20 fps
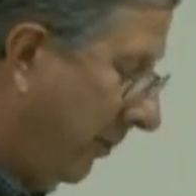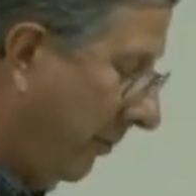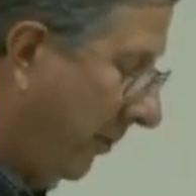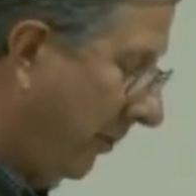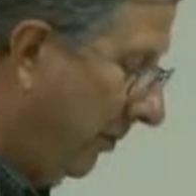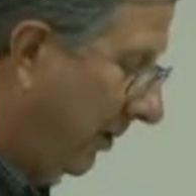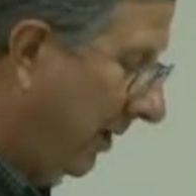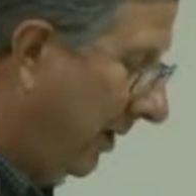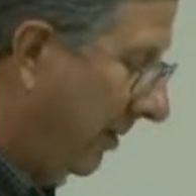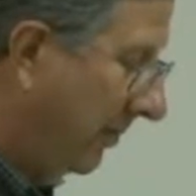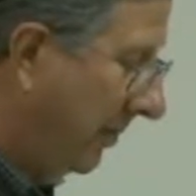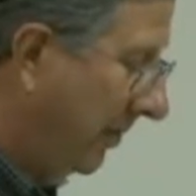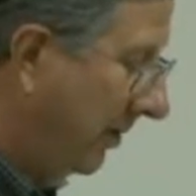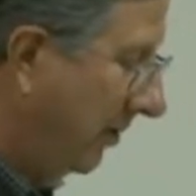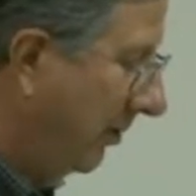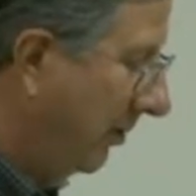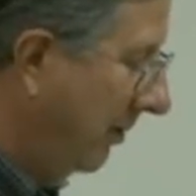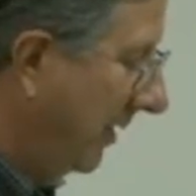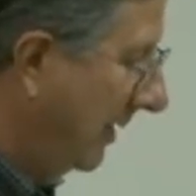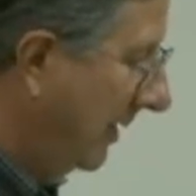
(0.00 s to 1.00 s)
We pulled up
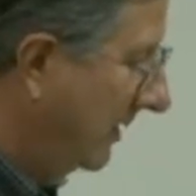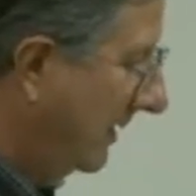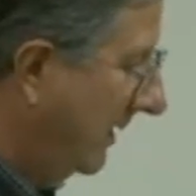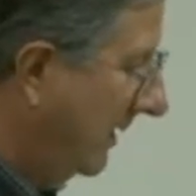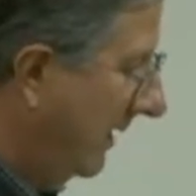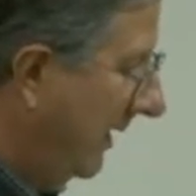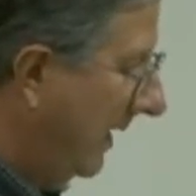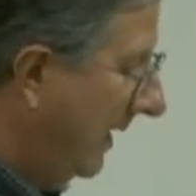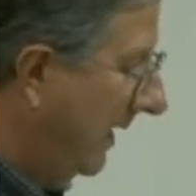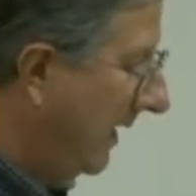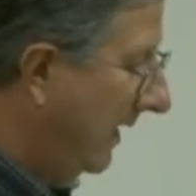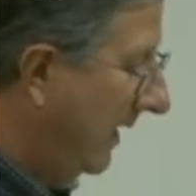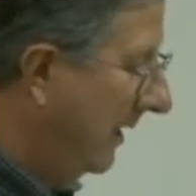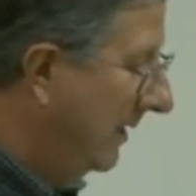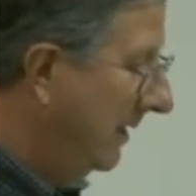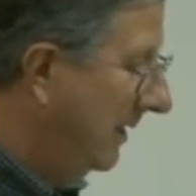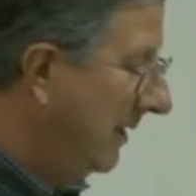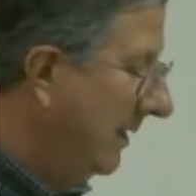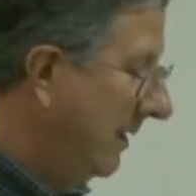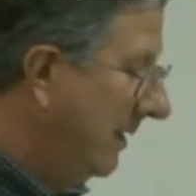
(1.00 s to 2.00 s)
the
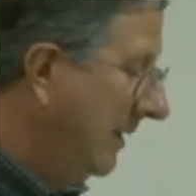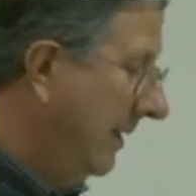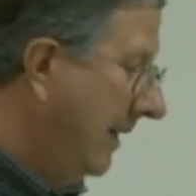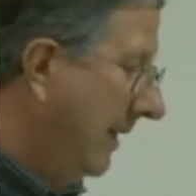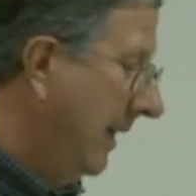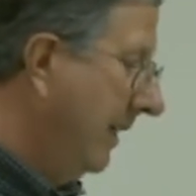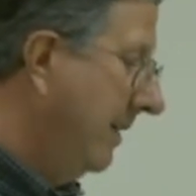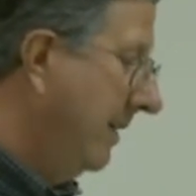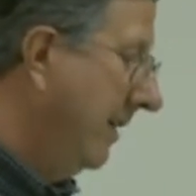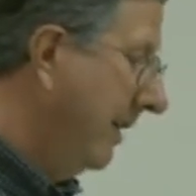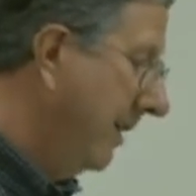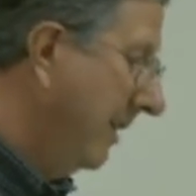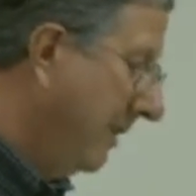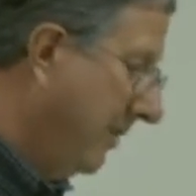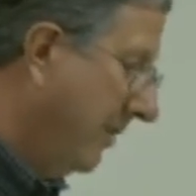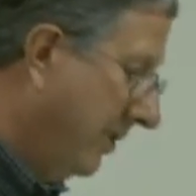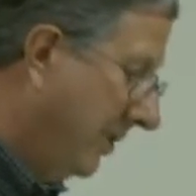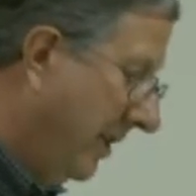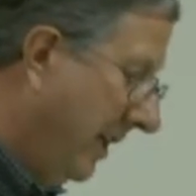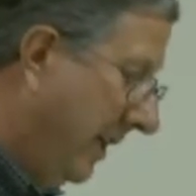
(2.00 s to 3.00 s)
USDA had done
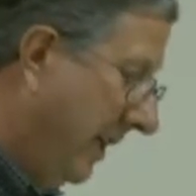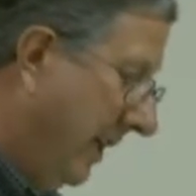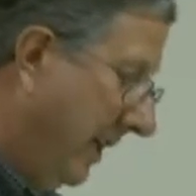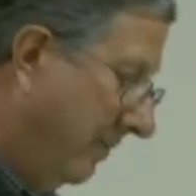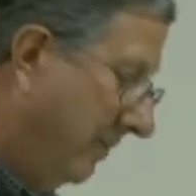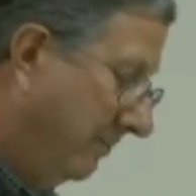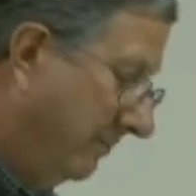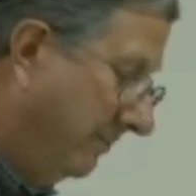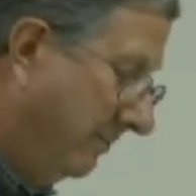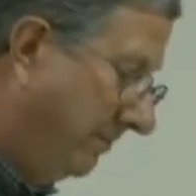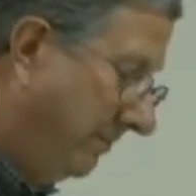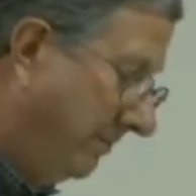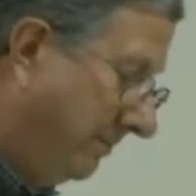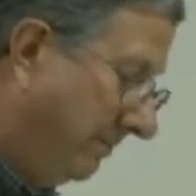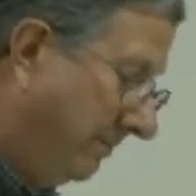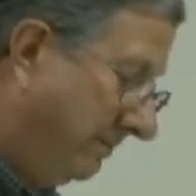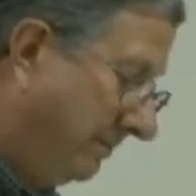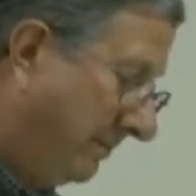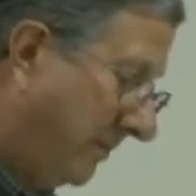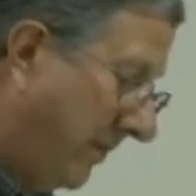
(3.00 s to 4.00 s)
a study
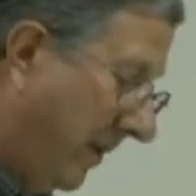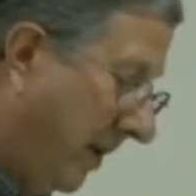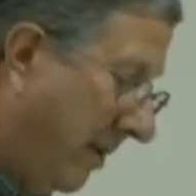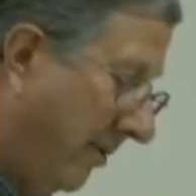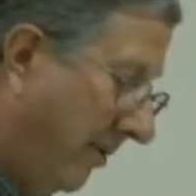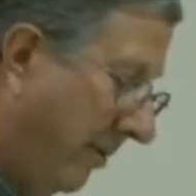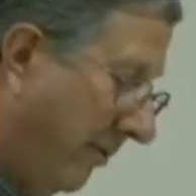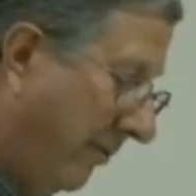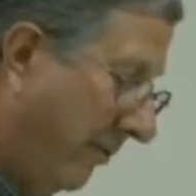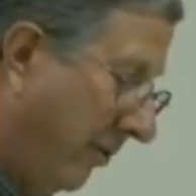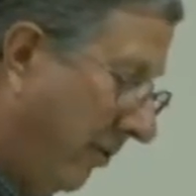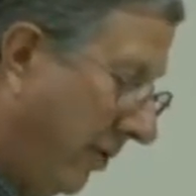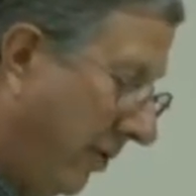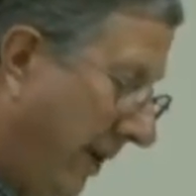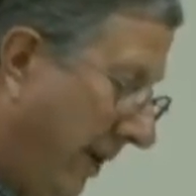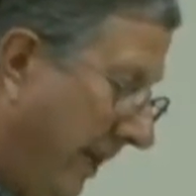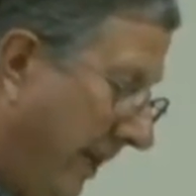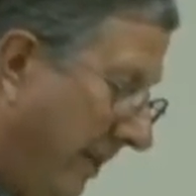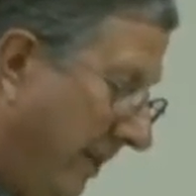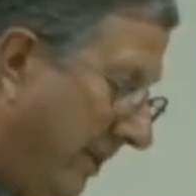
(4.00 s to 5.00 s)
on the
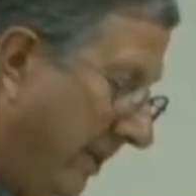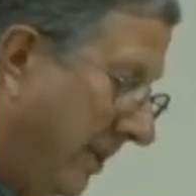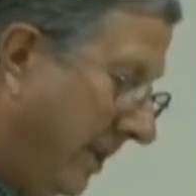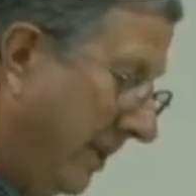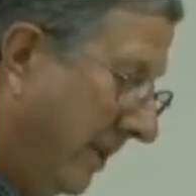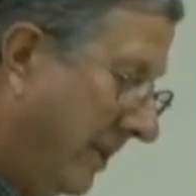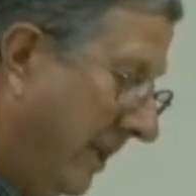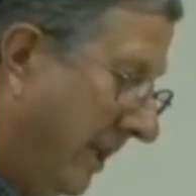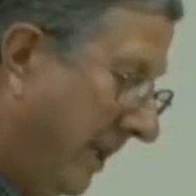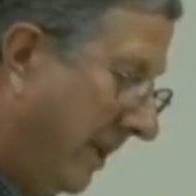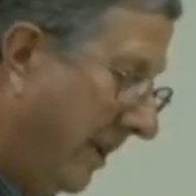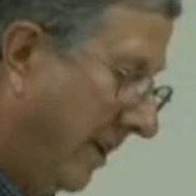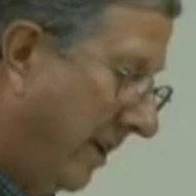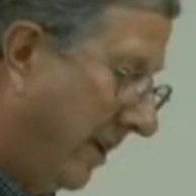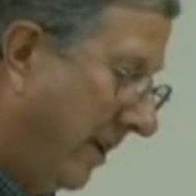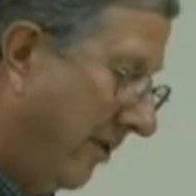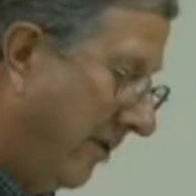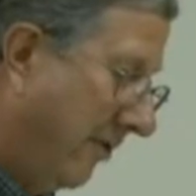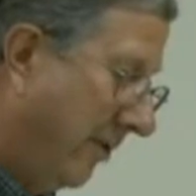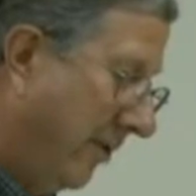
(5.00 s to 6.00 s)
fluoride content in
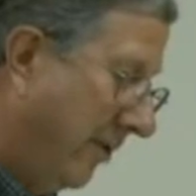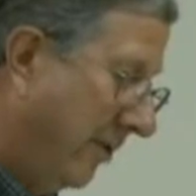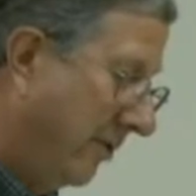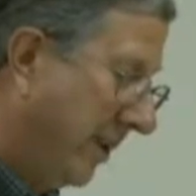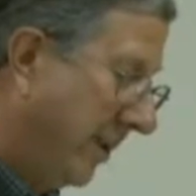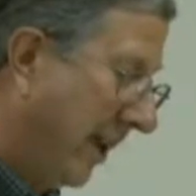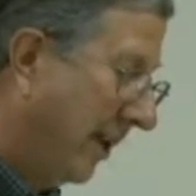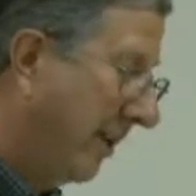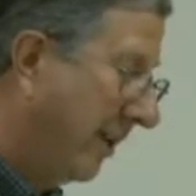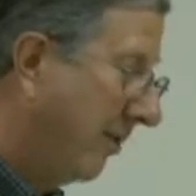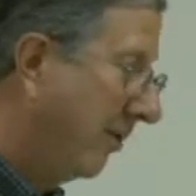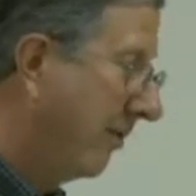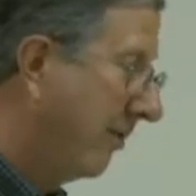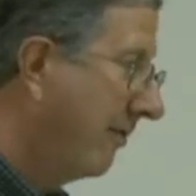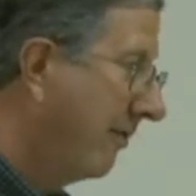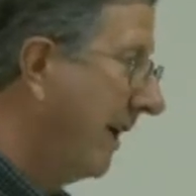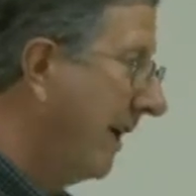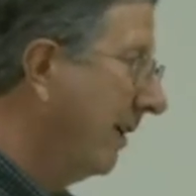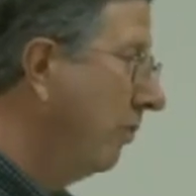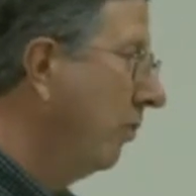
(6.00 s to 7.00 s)
all foods. I could
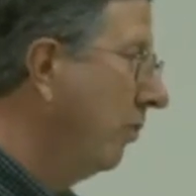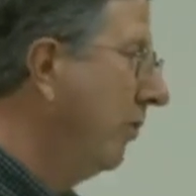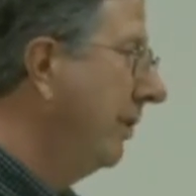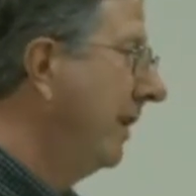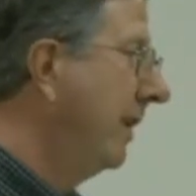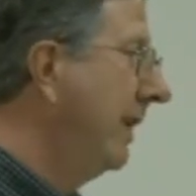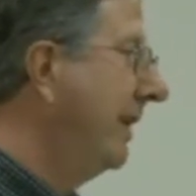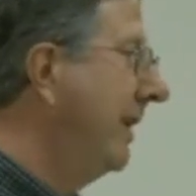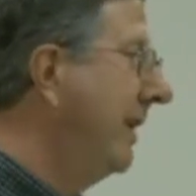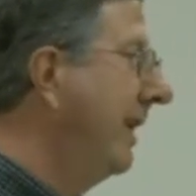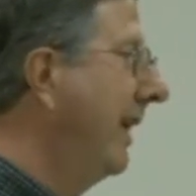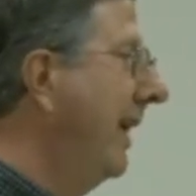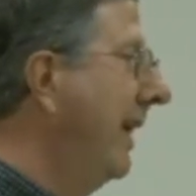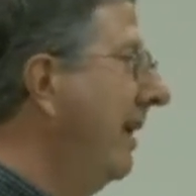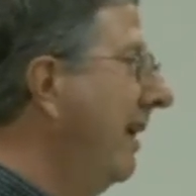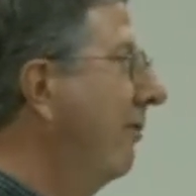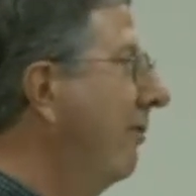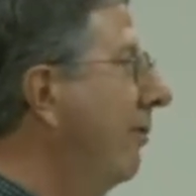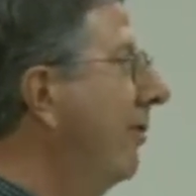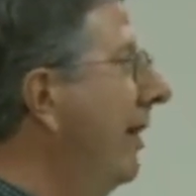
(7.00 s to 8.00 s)
only find one that didn't
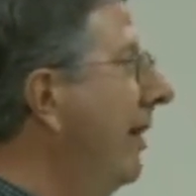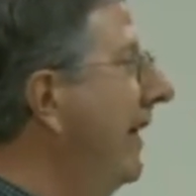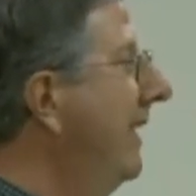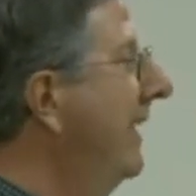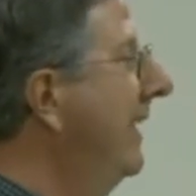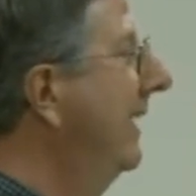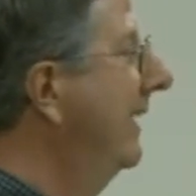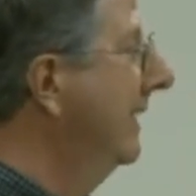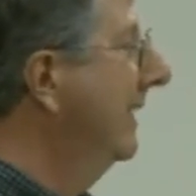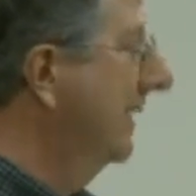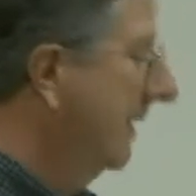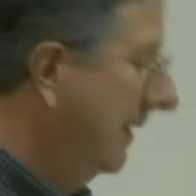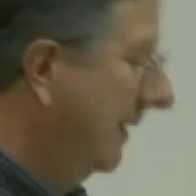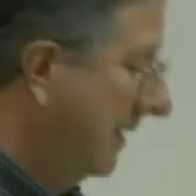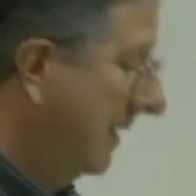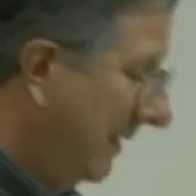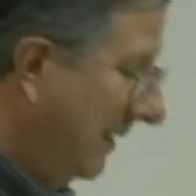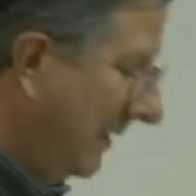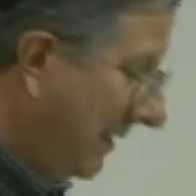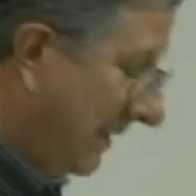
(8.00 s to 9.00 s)
have fluoride in it.
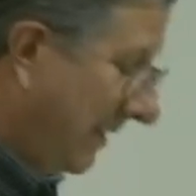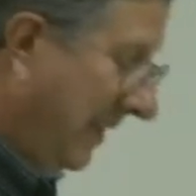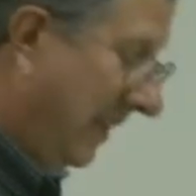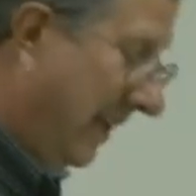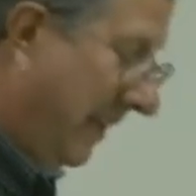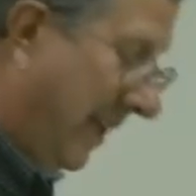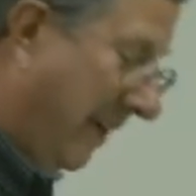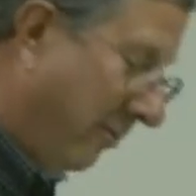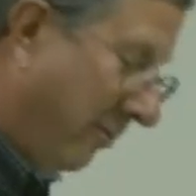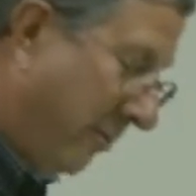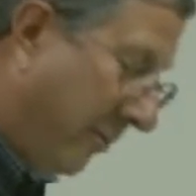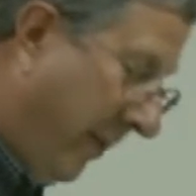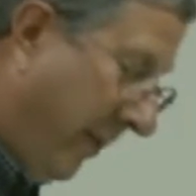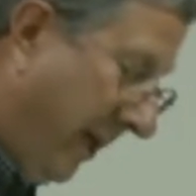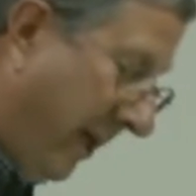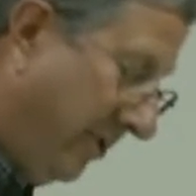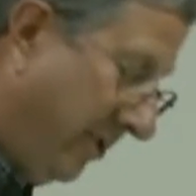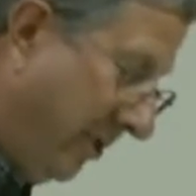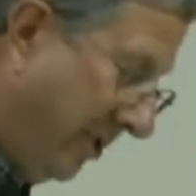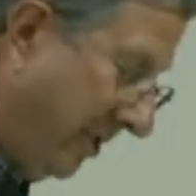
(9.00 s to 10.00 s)
and that was
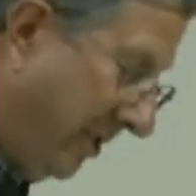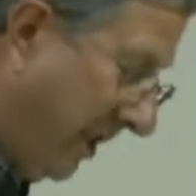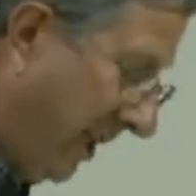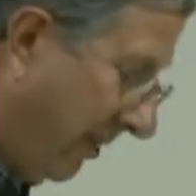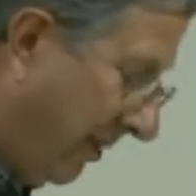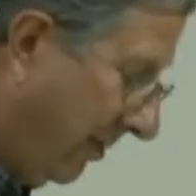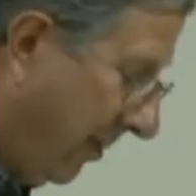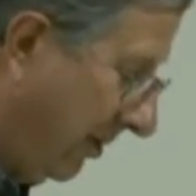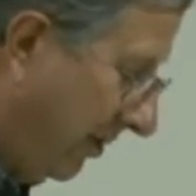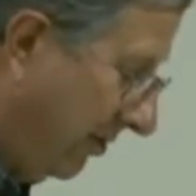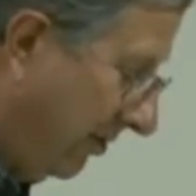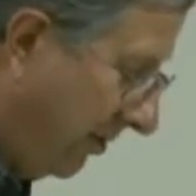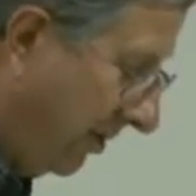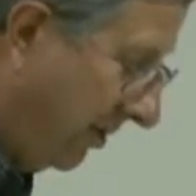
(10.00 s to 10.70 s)
peaches, and I'm not